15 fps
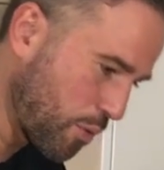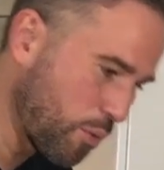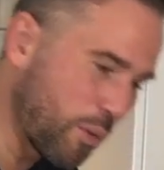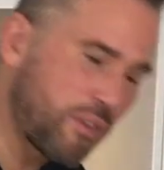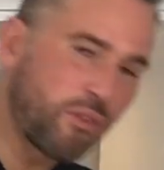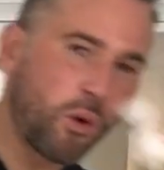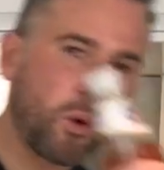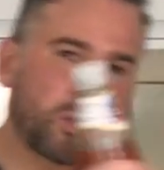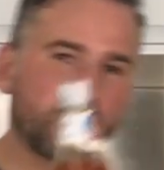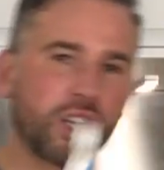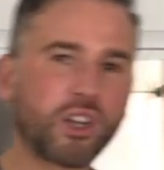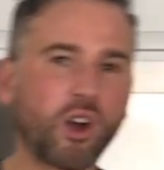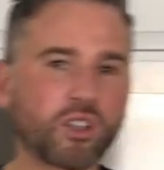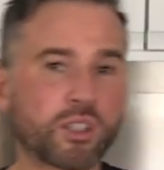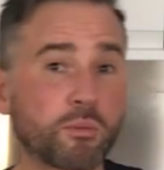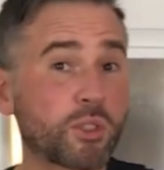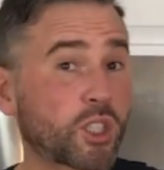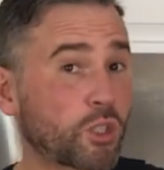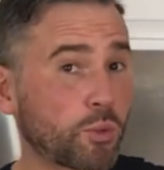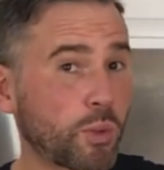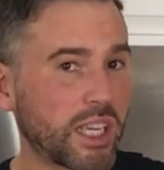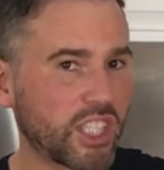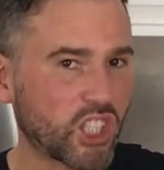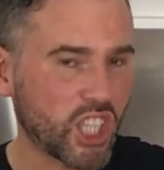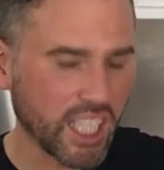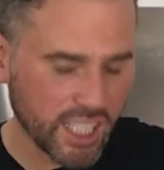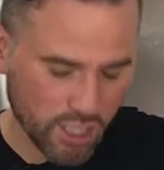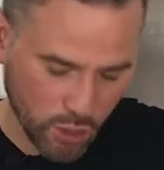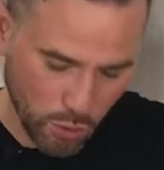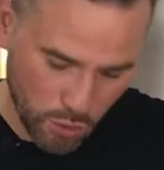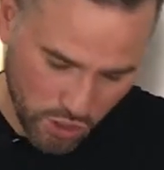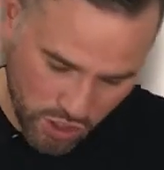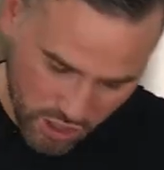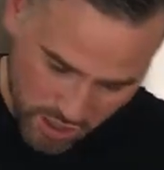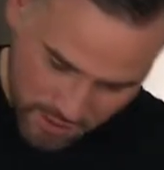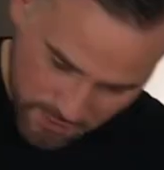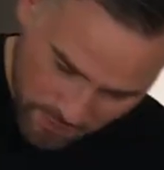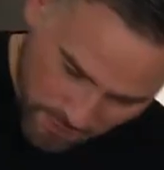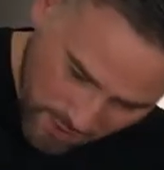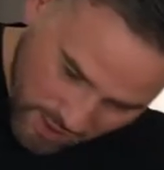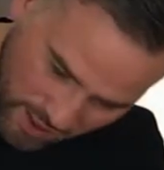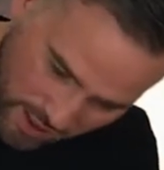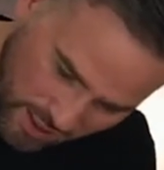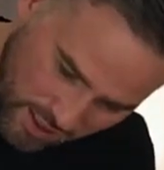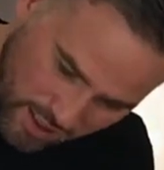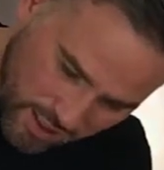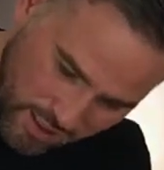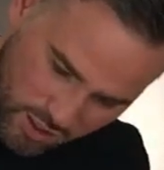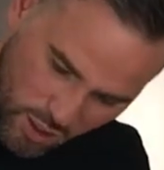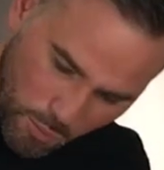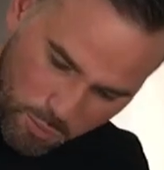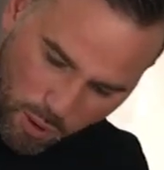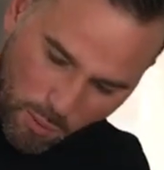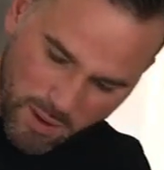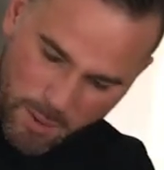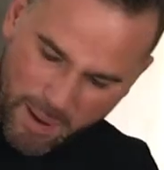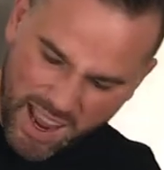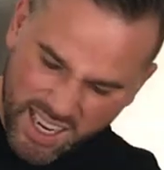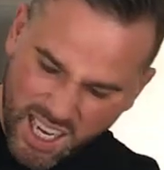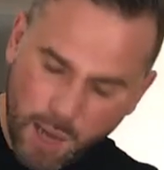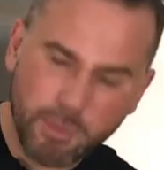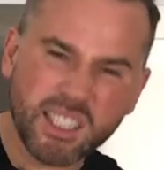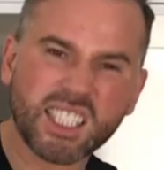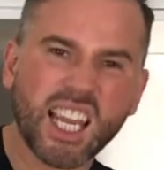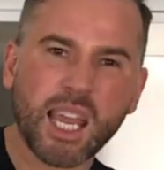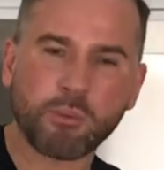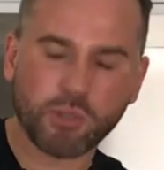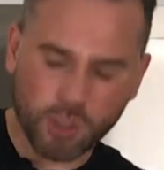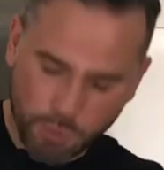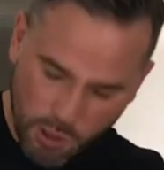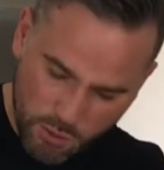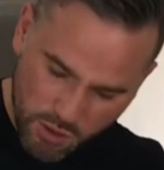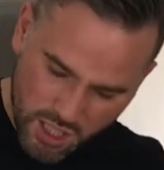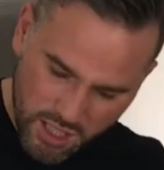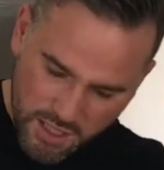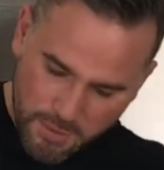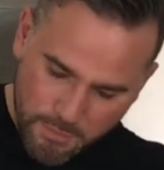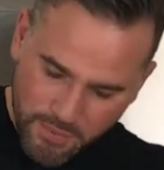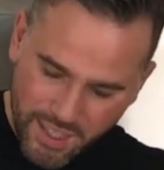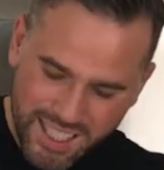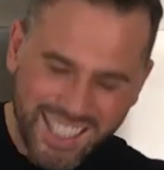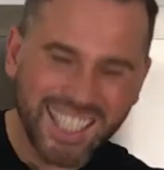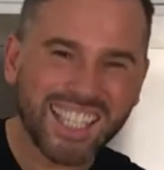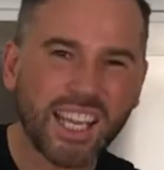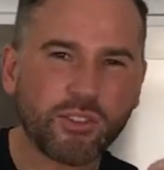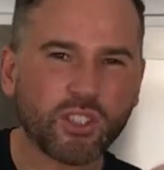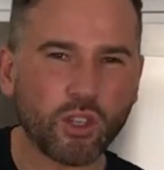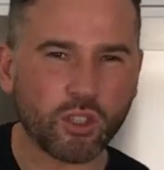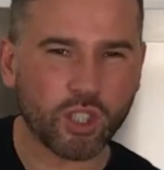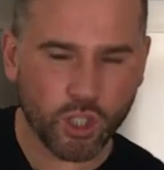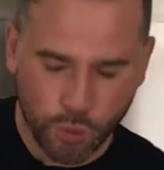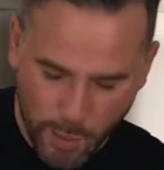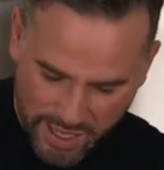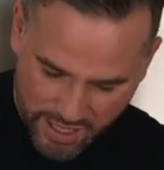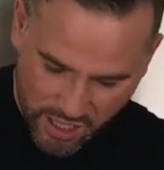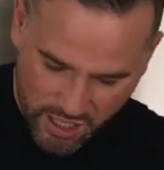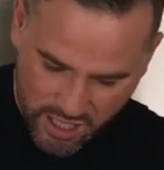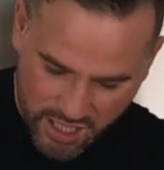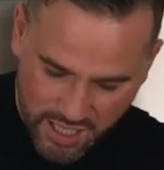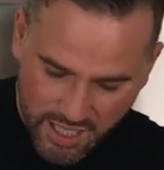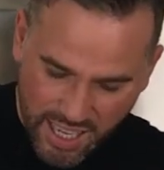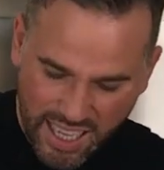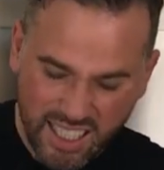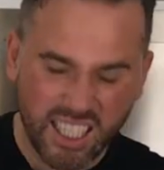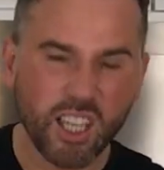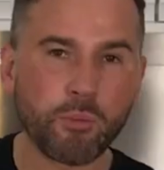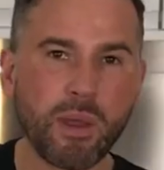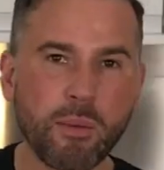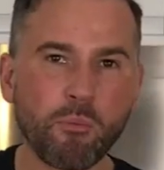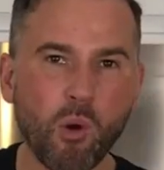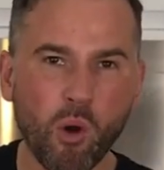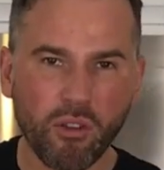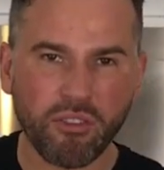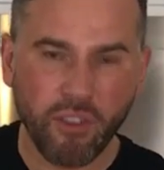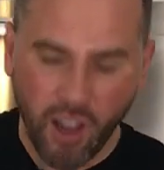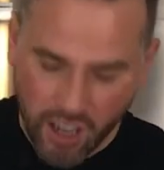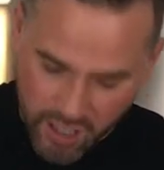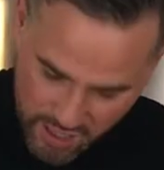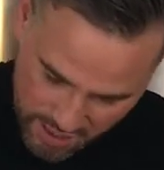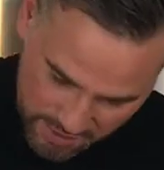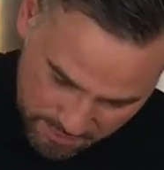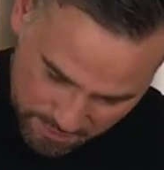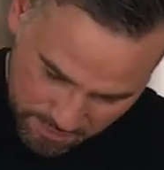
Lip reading: We've also got some sweet chili sauce. So probably about a couple of tablespoons. It's going to give us our sweetness and a little bit more fire.